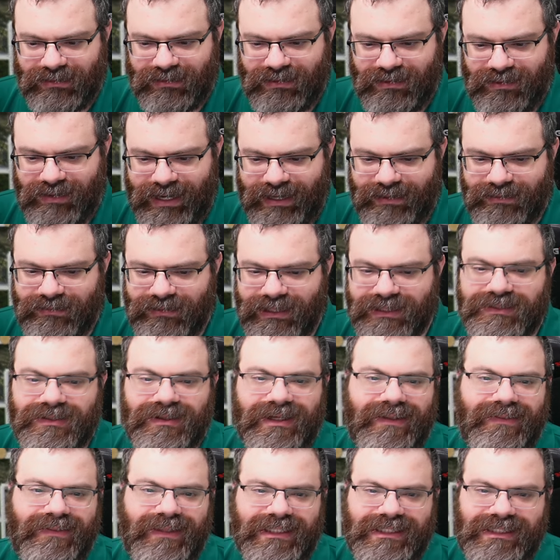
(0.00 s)
All right, let's
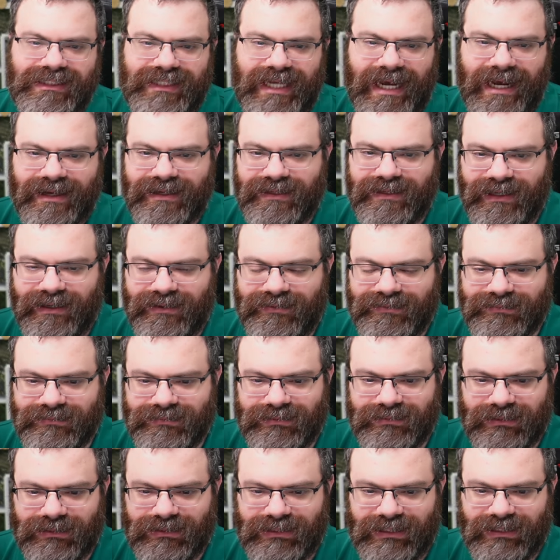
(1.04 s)
look at this stack now.
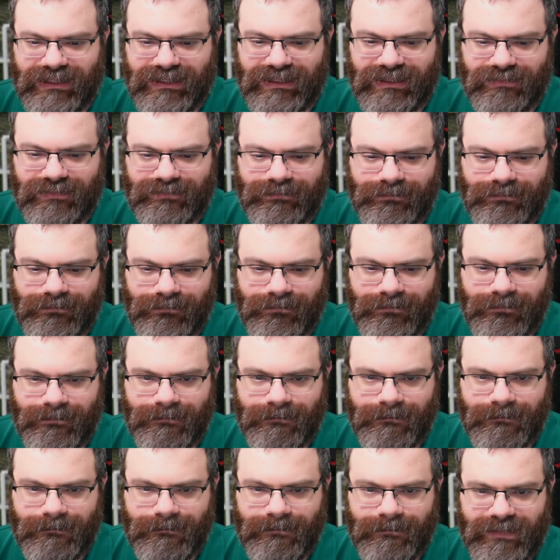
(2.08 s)
Um,
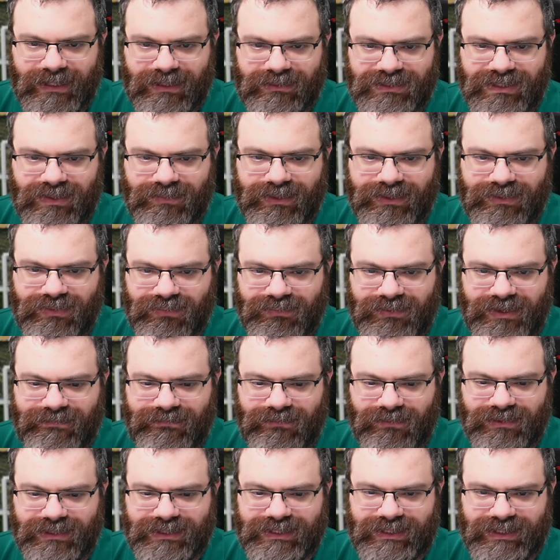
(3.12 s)
start with three,
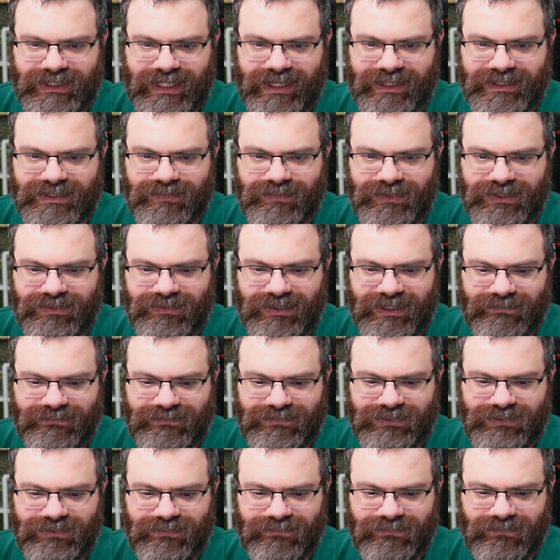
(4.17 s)
four, six. We do
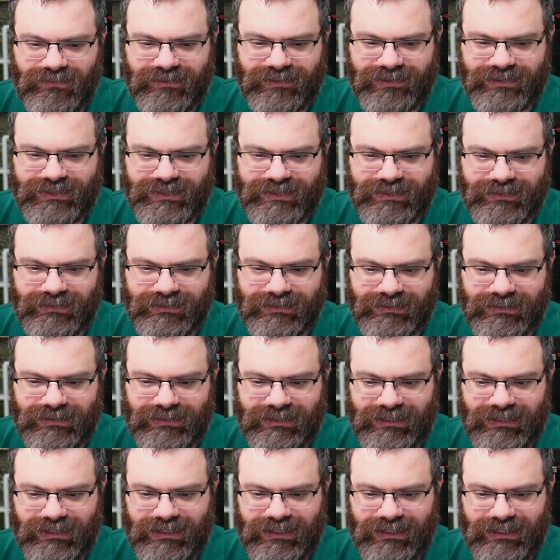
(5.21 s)
have two fours.
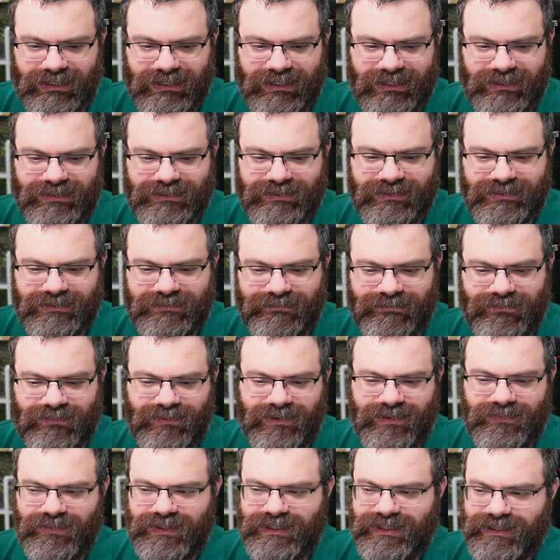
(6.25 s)
There's a
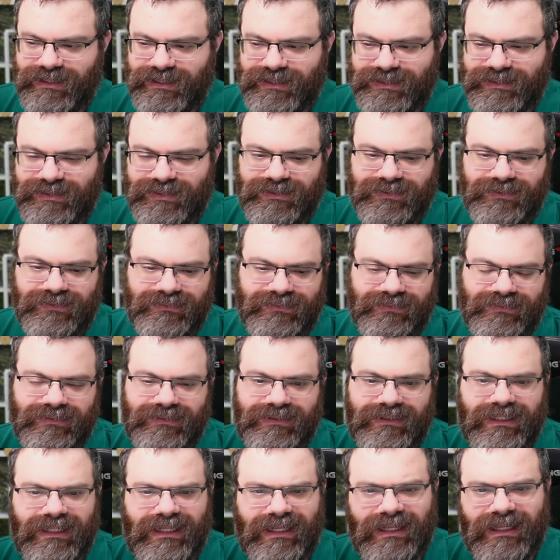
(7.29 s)
four in one of these two.
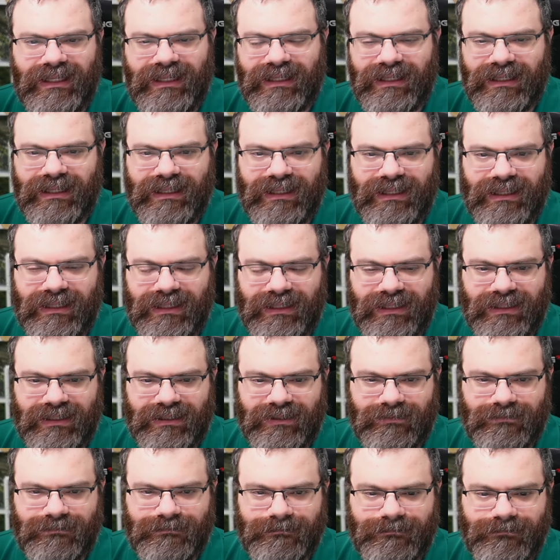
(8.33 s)

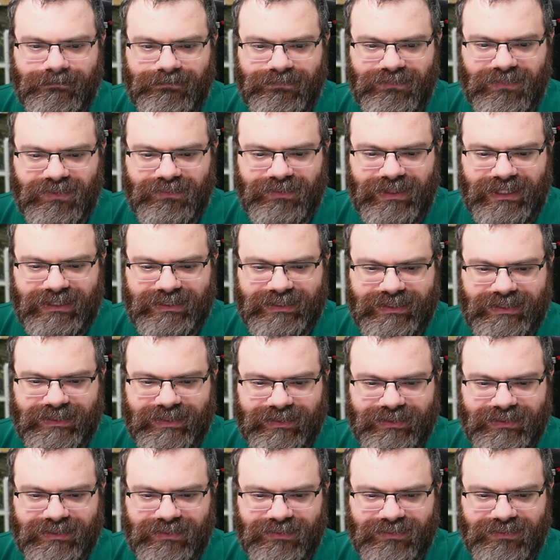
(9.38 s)
Um, three and
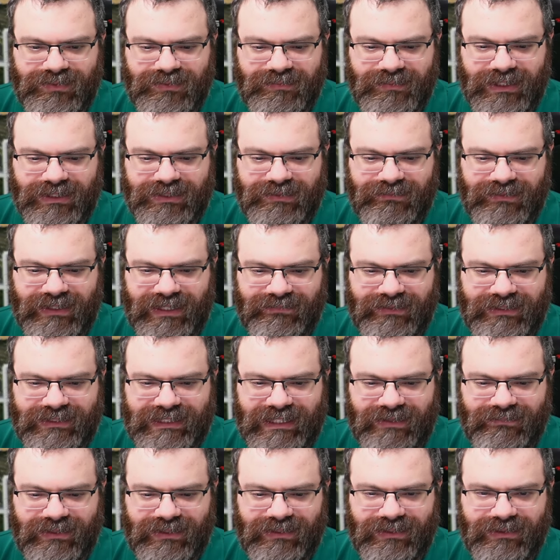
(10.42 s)
six don't do much. Five and
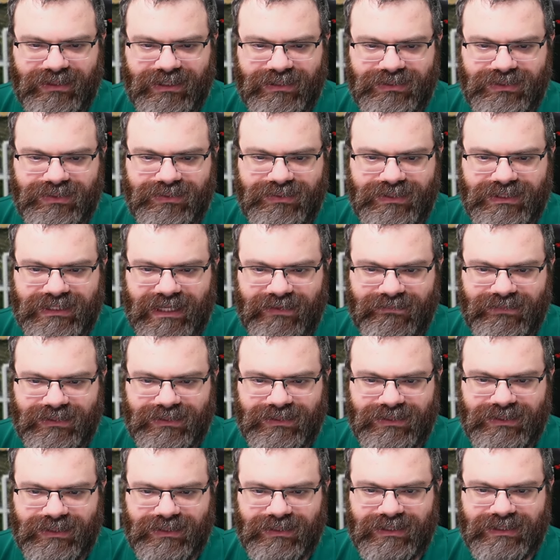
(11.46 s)
seven, there are two
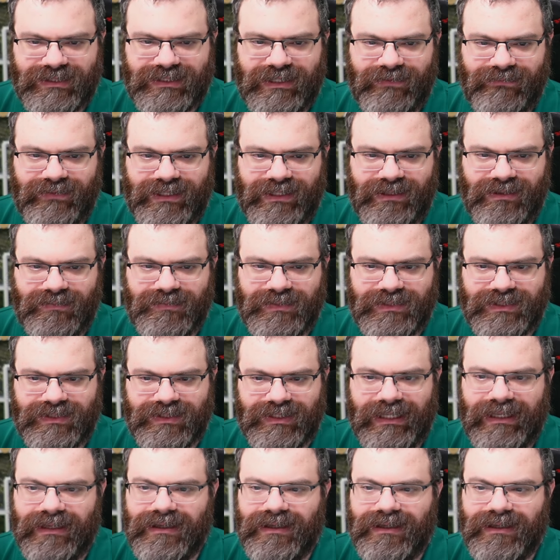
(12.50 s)
sevens. The seven helps.